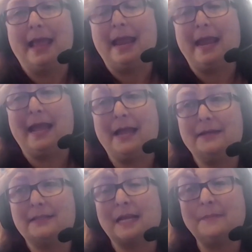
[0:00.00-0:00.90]

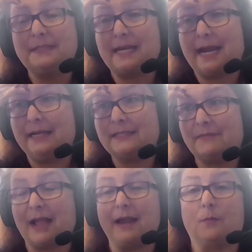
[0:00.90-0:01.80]
And some states
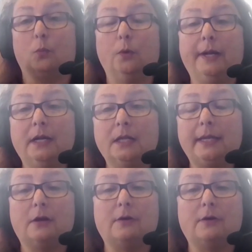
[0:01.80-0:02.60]
have gotten really